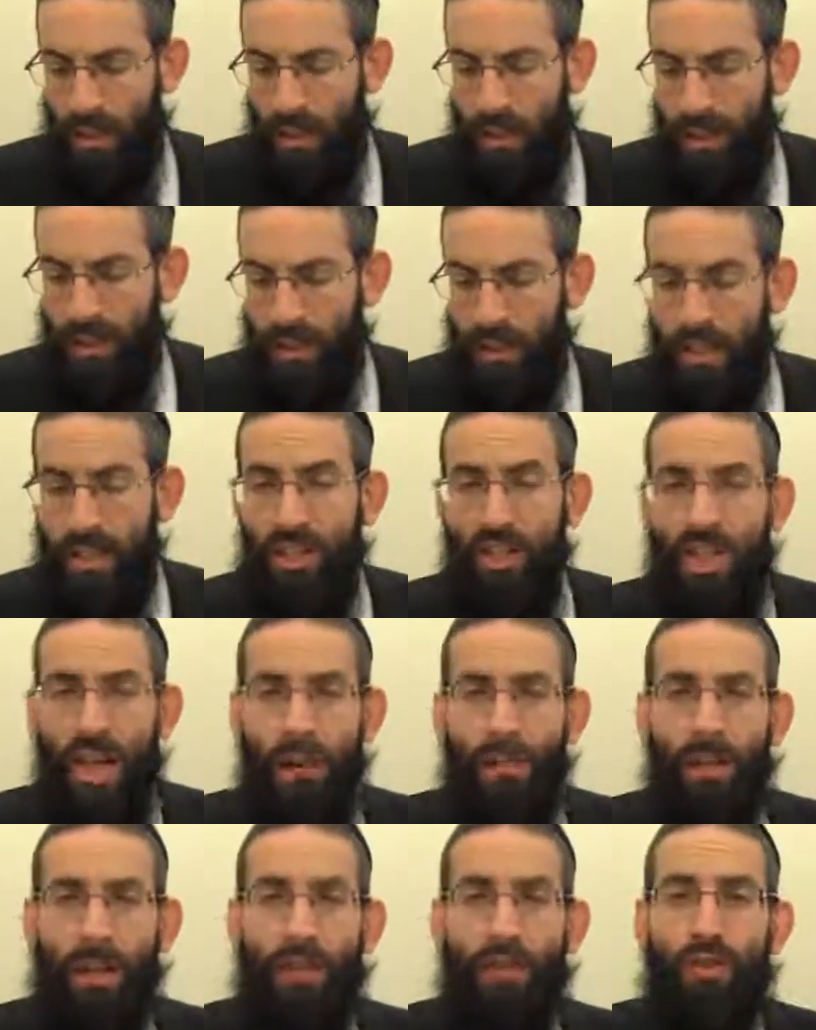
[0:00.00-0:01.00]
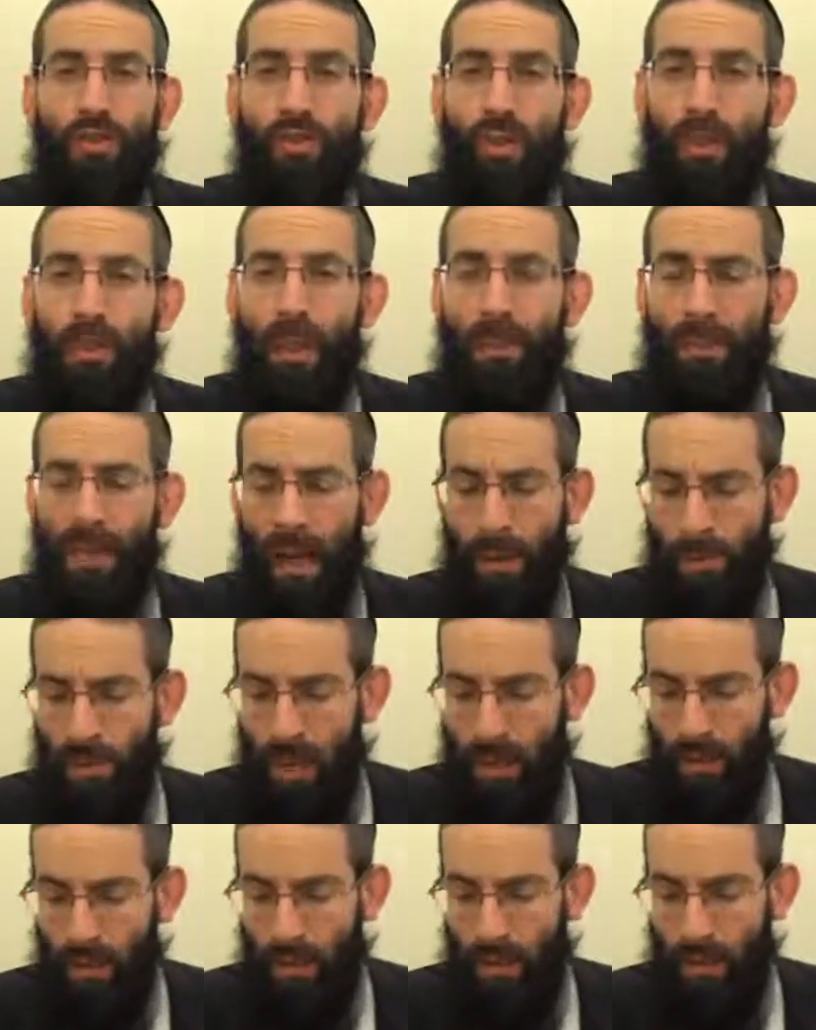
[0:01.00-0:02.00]
it is the Shemen of Truma that became
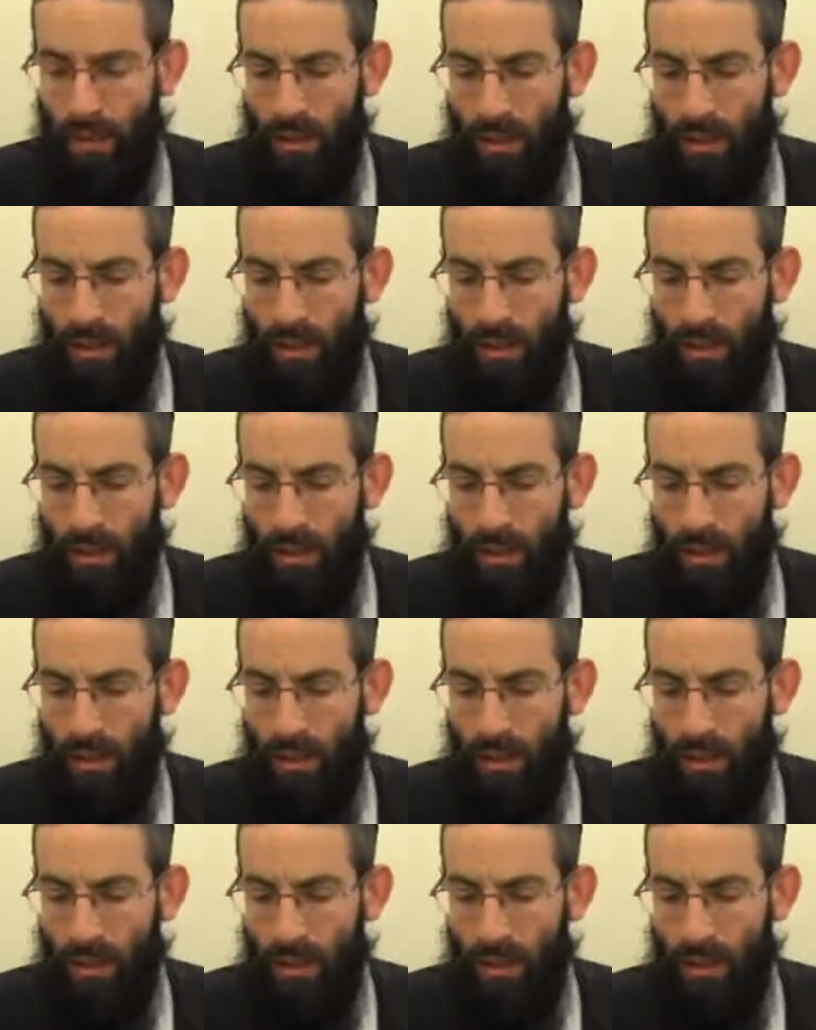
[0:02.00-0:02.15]
Tameh.